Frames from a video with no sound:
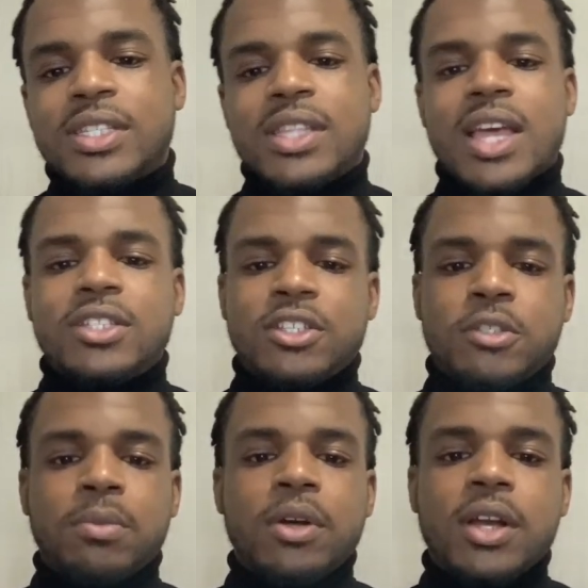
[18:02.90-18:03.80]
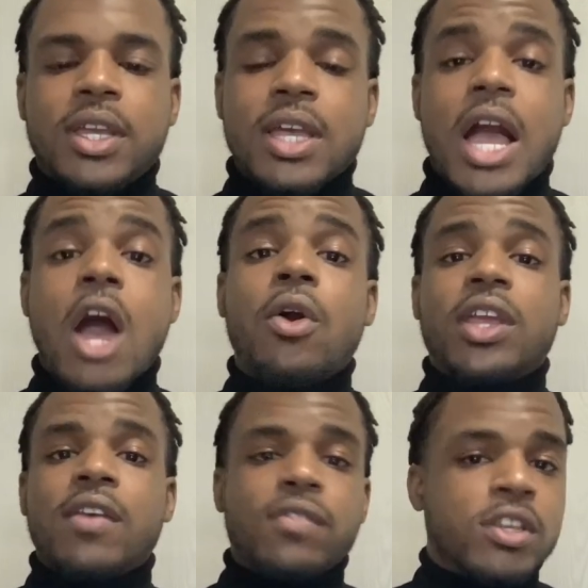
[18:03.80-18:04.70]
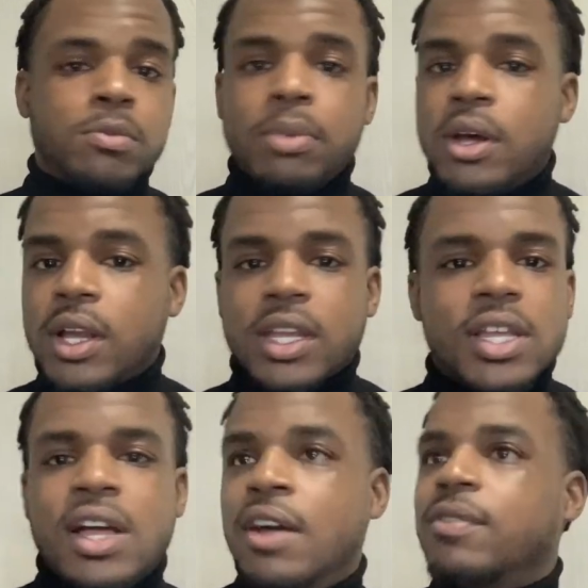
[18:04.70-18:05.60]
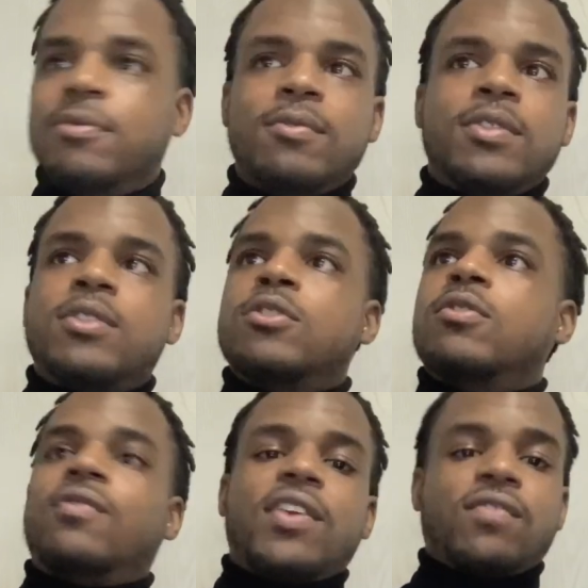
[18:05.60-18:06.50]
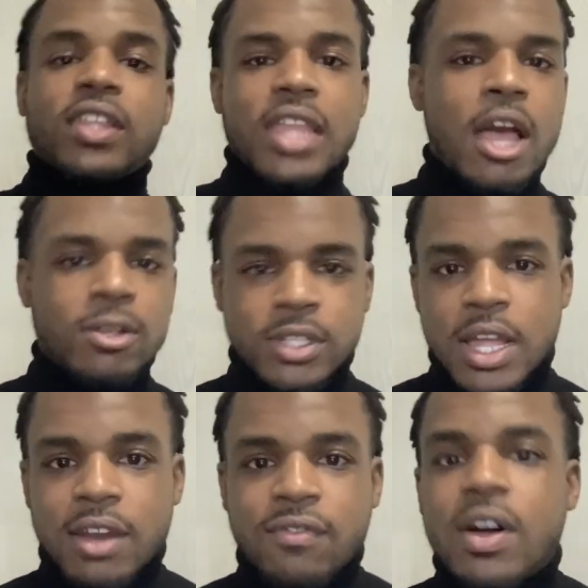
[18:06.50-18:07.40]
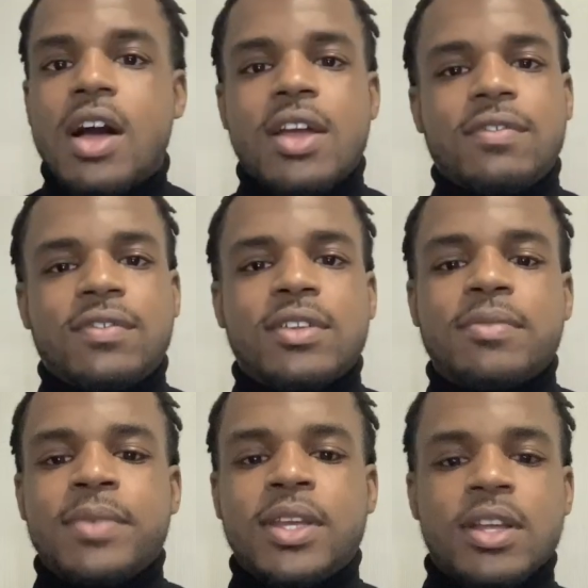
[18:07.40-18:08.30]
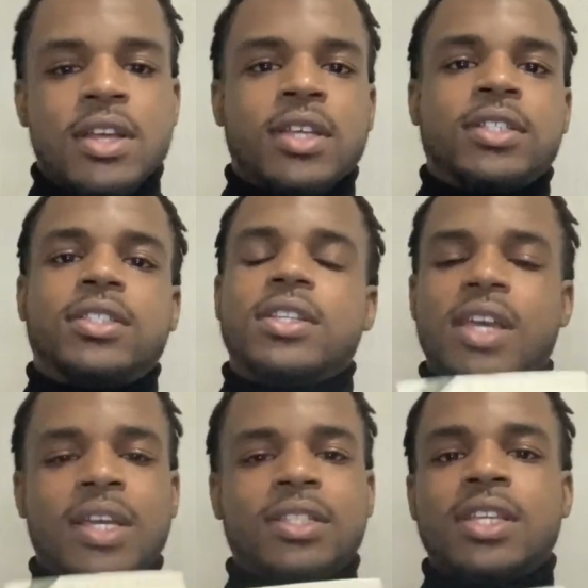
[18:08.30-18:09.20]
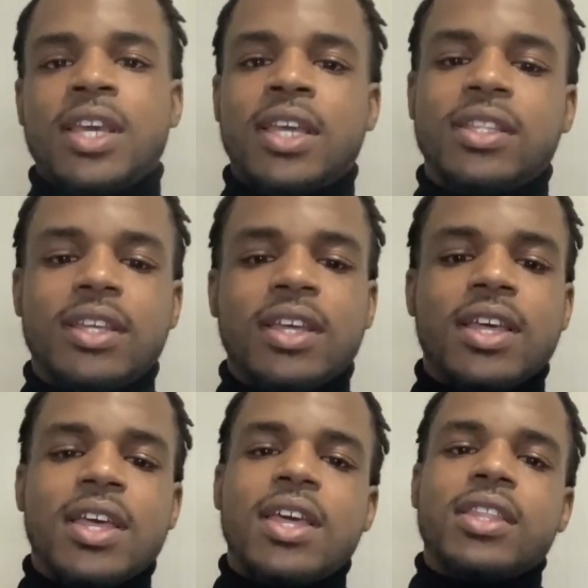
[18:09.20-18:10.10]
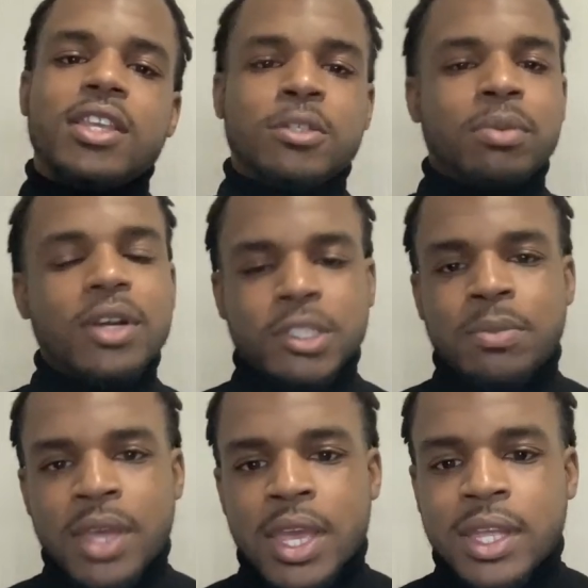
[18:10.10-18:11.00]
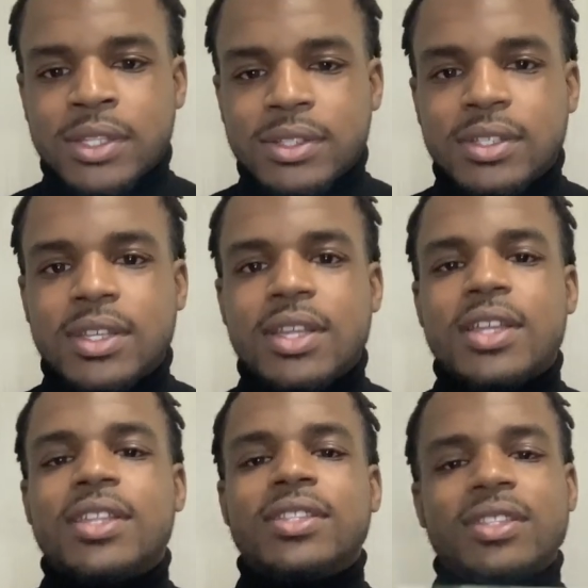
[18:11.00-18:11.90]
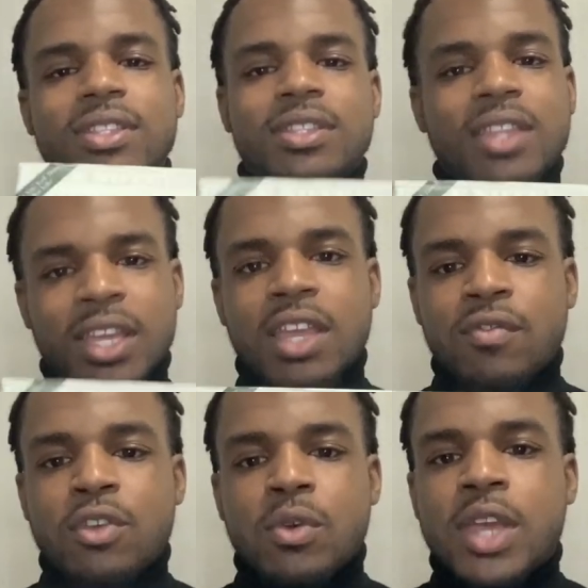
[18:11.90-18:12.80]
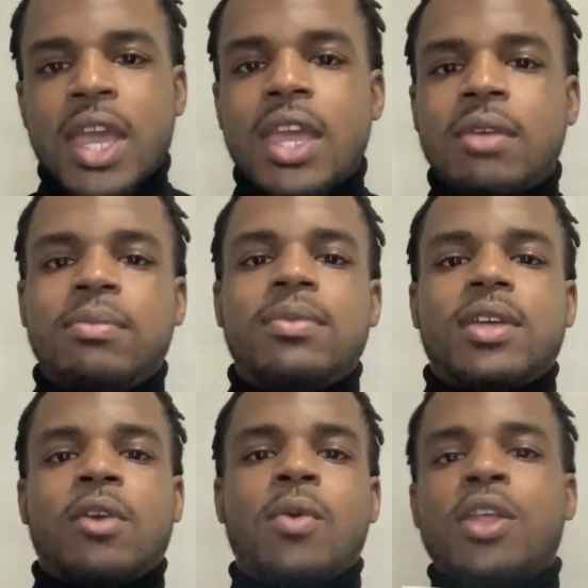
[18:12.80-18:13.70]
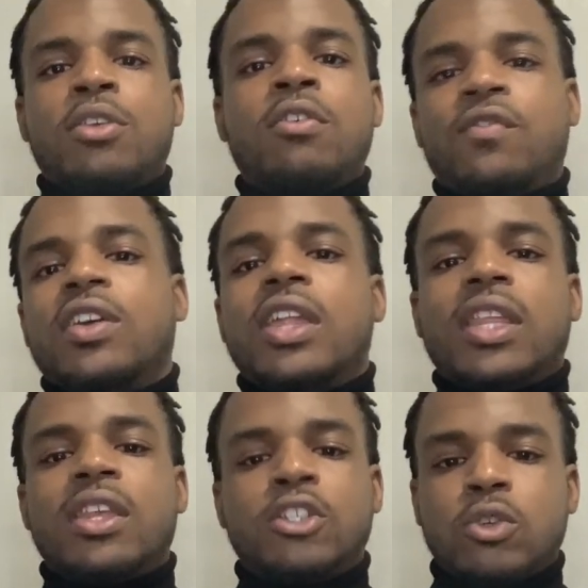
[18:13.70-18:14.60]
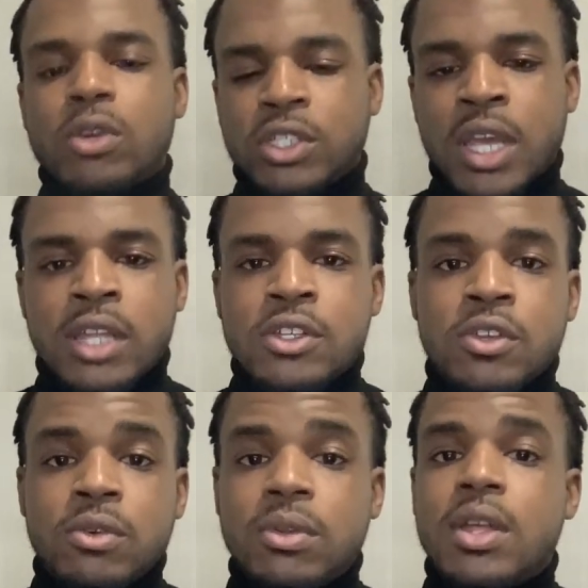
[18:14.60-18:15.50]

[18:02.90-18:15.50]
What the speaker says: this book. I would give this book 50,000 out of 5, because, like I said, these books, man, they're giving you game, and whether you feel like they're shortchanging you,